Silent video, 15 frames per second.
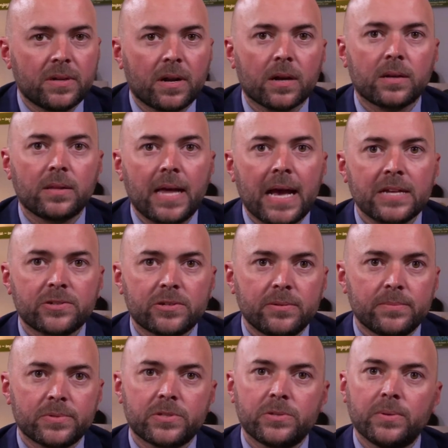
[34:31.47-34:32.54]
our
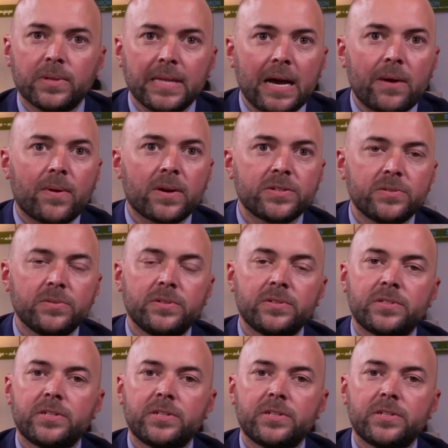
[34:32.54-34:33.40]
classrooms to allow our students